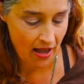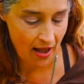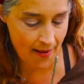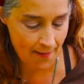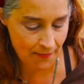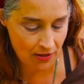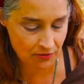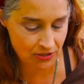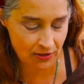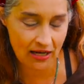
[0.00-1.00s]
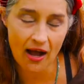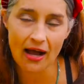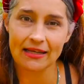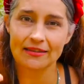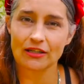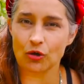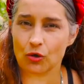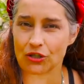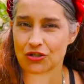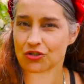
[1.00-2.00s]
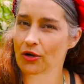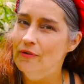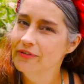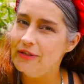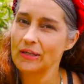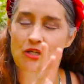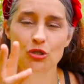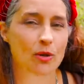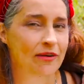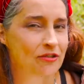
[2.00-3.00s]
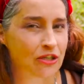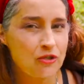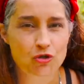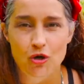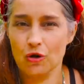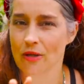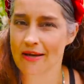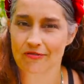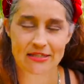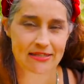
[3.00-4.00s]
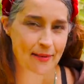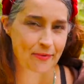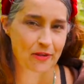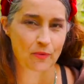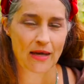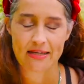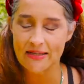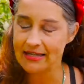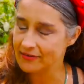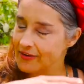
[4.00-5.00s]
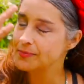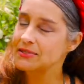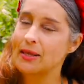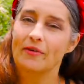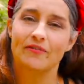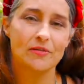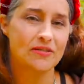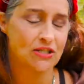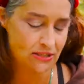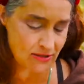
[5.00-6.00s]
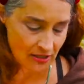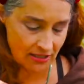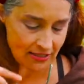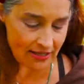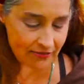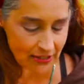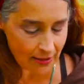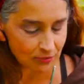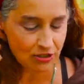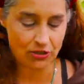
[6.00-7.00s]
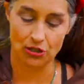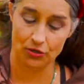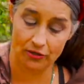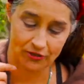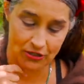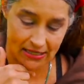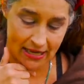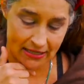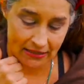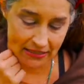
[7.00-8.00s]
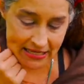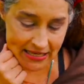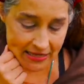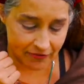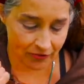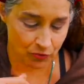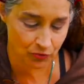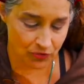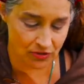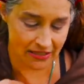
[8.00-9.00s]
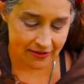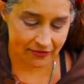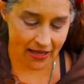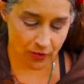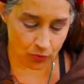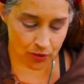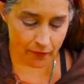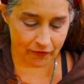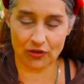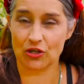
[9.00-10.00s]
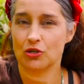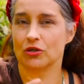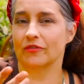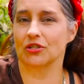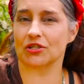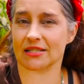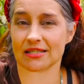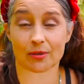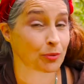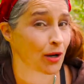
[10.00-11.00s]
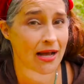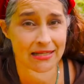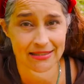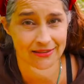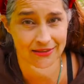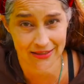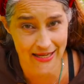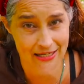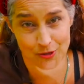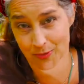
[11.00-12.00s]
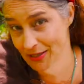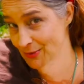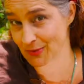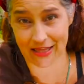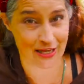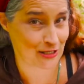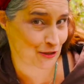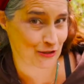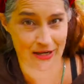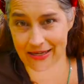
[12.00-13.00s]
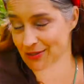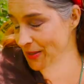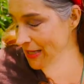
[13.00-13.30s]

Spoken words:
to guide the course. Don't feel like you have to control every step of the way. Give up some of it. Just give it up to the universe, and leave that room for the universe to surprise and delight you, because with that Uranus,